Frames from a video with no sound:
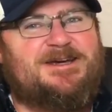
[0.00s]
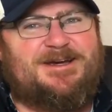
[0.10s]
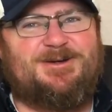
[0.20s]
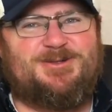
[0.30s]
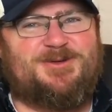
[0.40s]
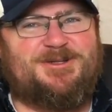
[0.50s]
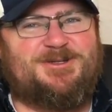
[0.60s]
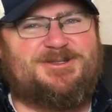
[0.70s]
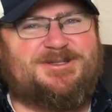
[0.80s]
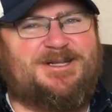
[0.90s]
it was one of
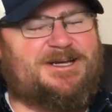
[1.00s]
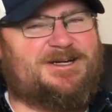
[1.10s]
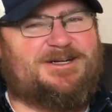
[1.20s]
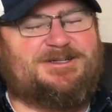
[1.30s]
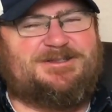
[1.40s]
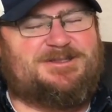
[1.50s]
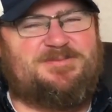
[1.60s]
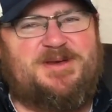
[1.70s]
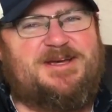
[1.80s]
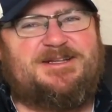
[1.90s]
those like
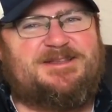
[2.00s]
debated